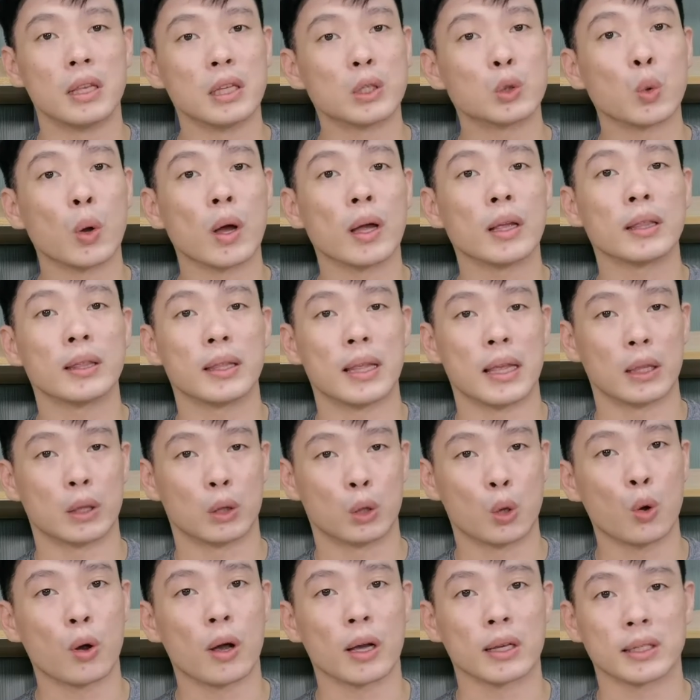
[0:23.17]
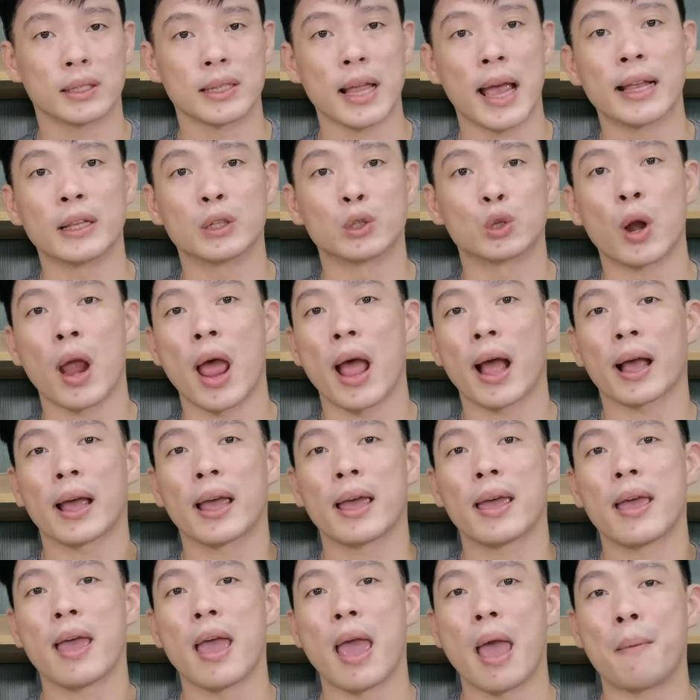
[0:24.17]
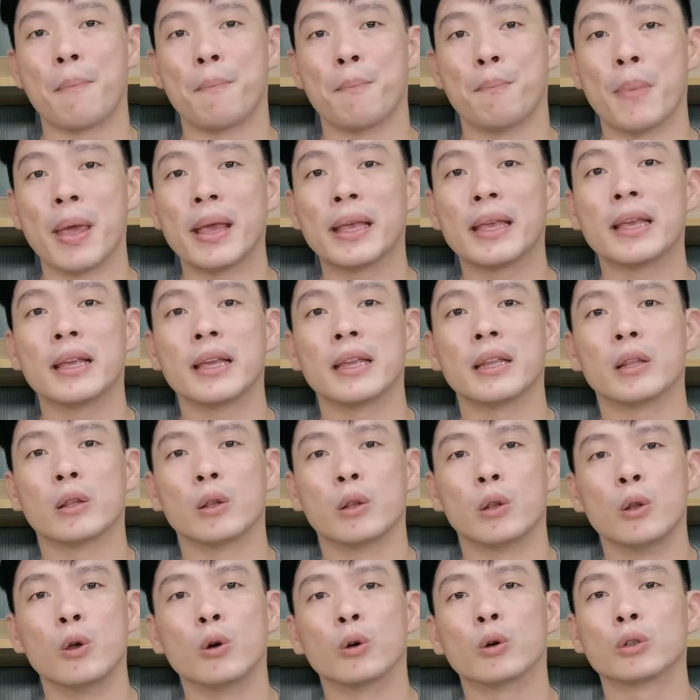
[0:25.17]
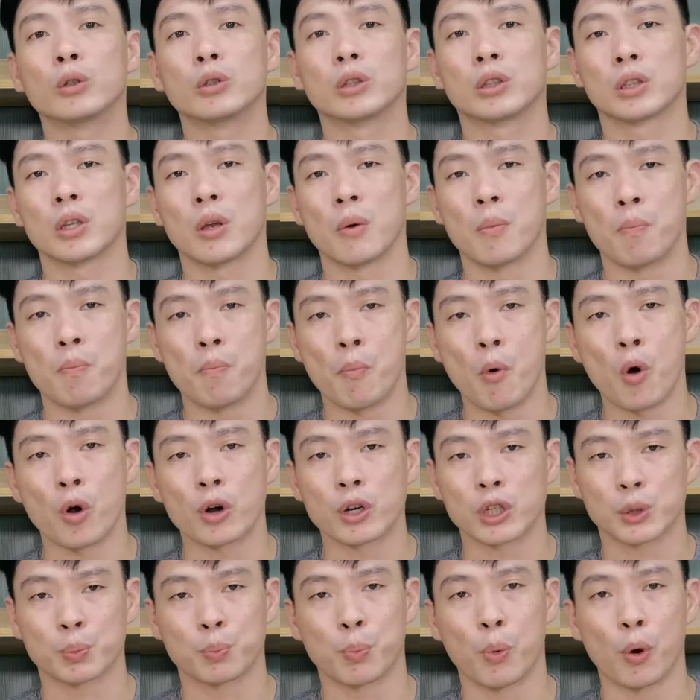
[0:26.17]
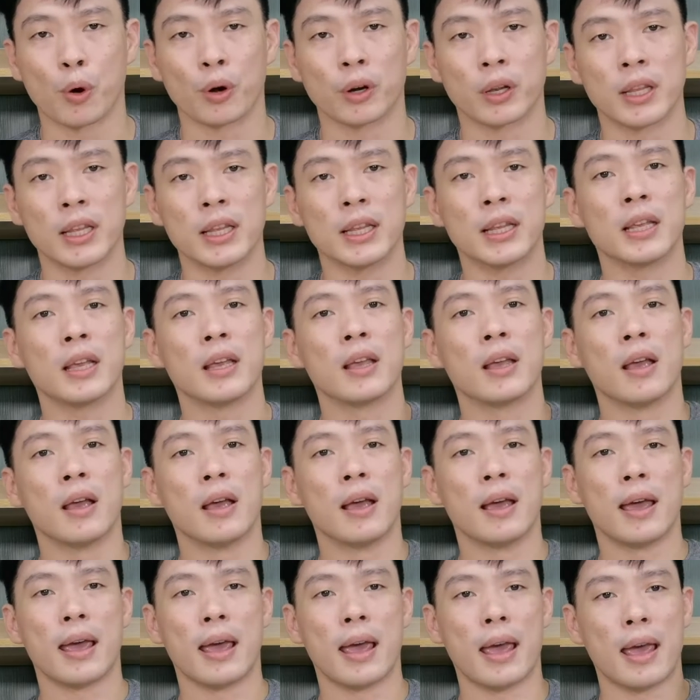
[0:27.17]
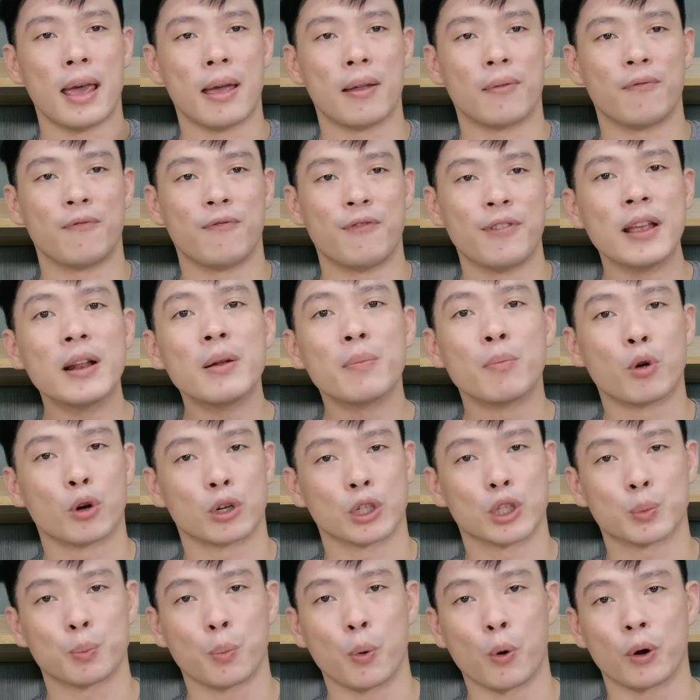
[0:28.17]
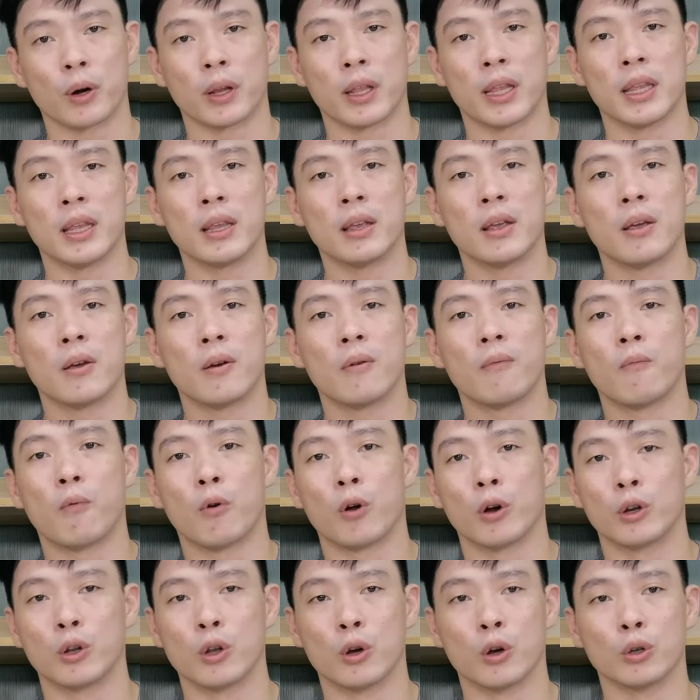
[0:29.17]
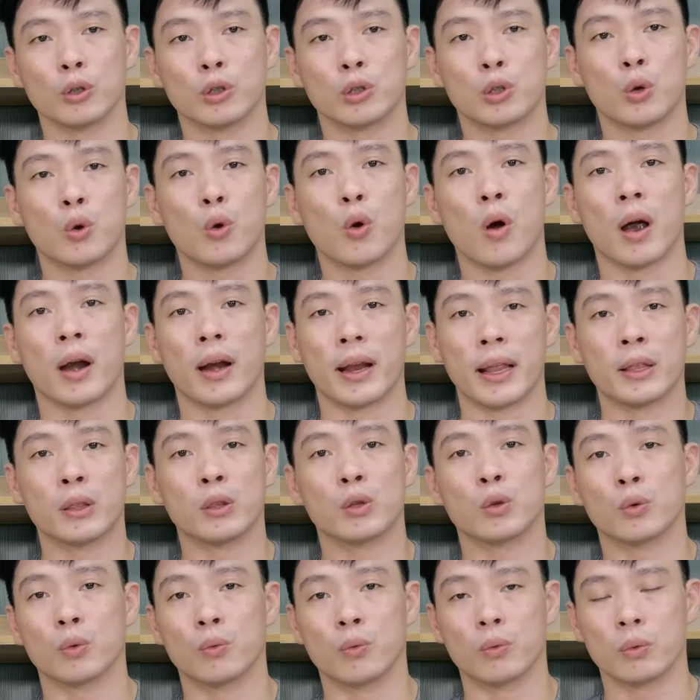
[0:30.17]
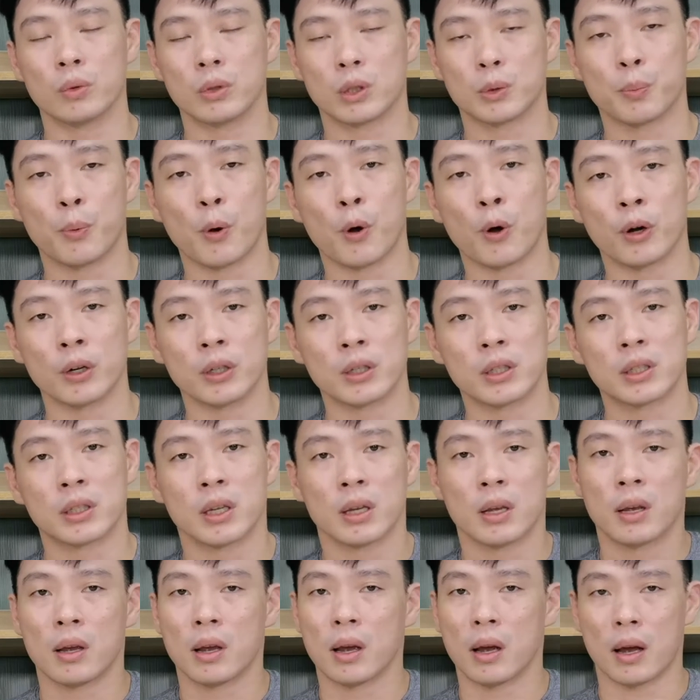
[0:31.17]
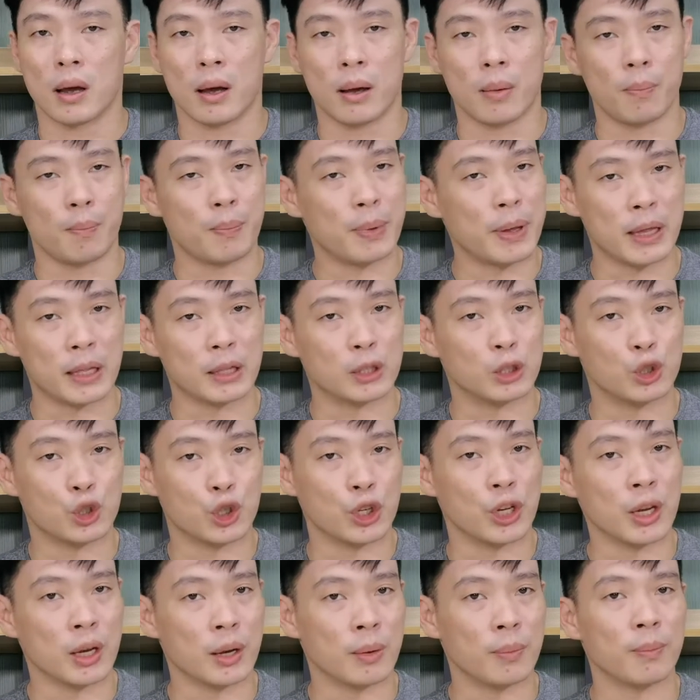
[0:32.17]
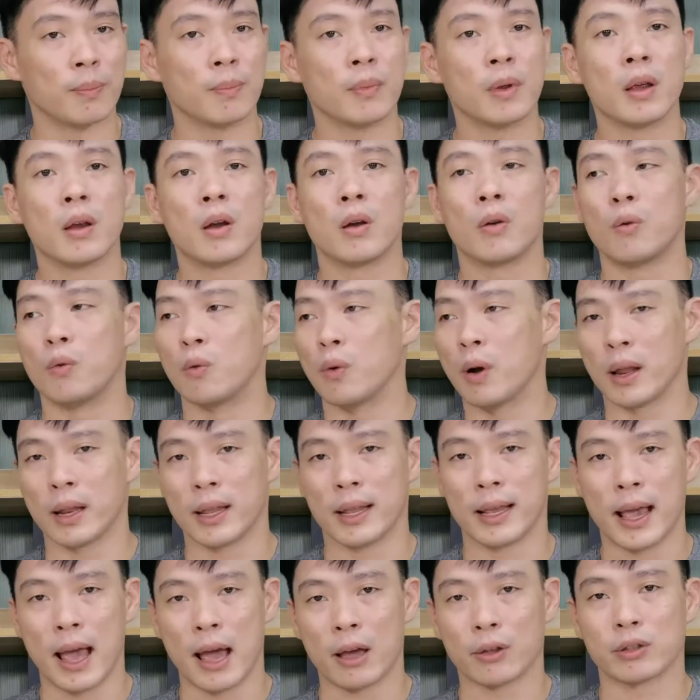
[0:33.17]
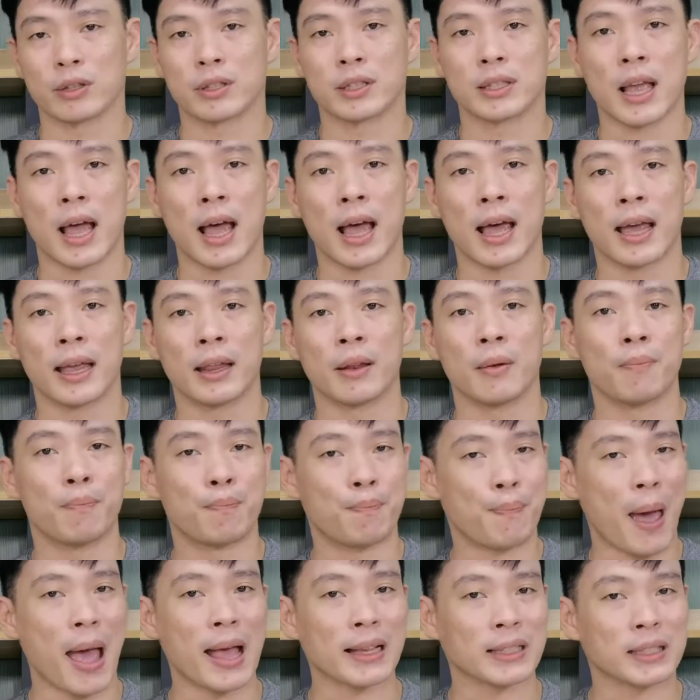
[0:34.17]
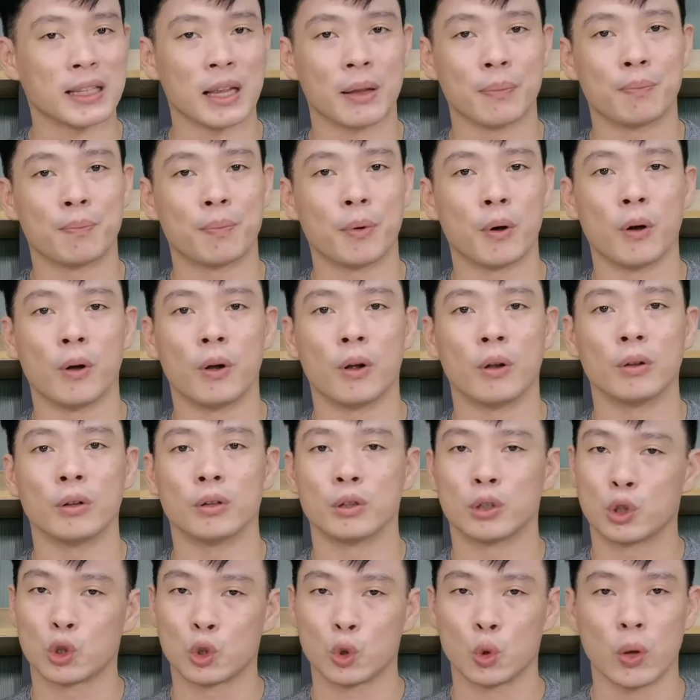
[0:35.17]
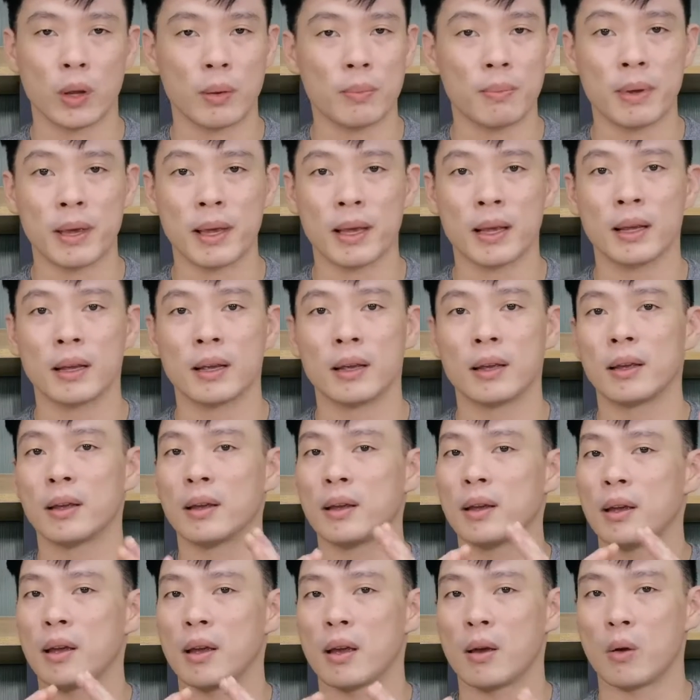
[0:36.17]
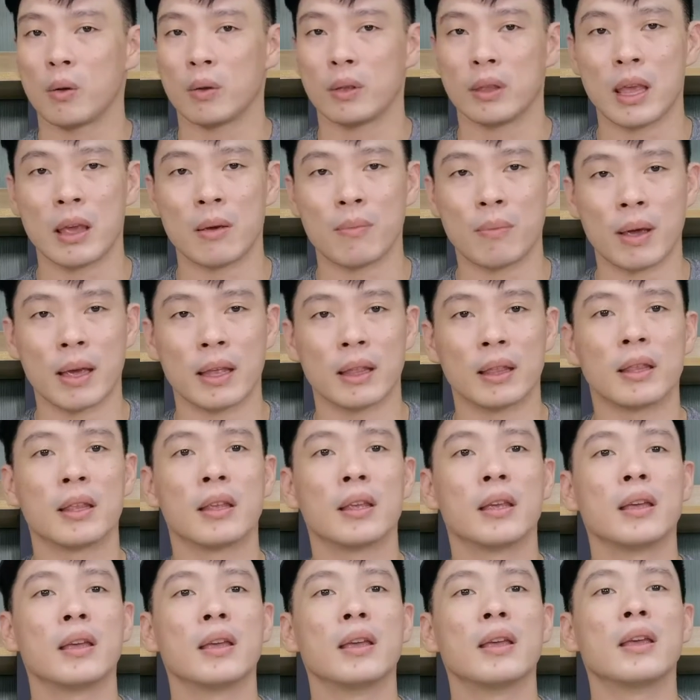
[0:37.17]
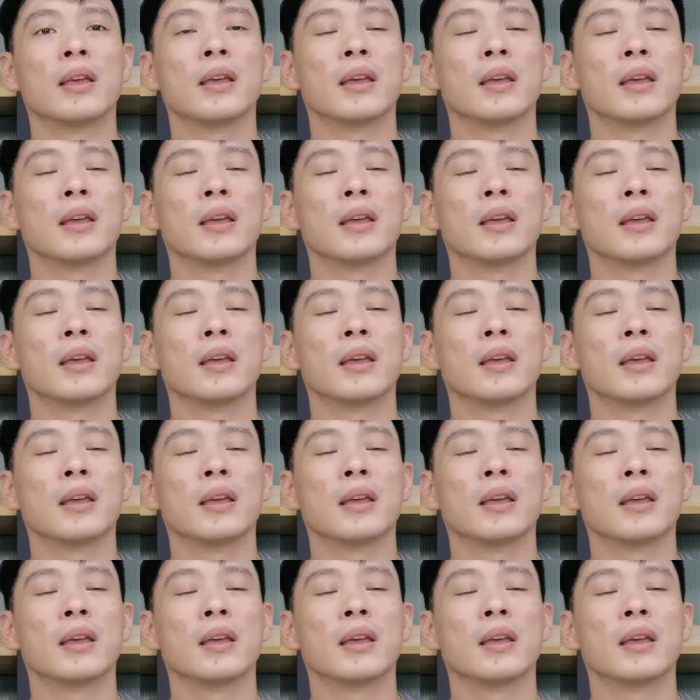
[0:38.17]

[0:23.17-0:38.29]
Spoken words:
This one, they took a sidetrack and making it look more sporty and feel more sporty for those who are into sports, be it gym, running outside, basketball, swimming, name it,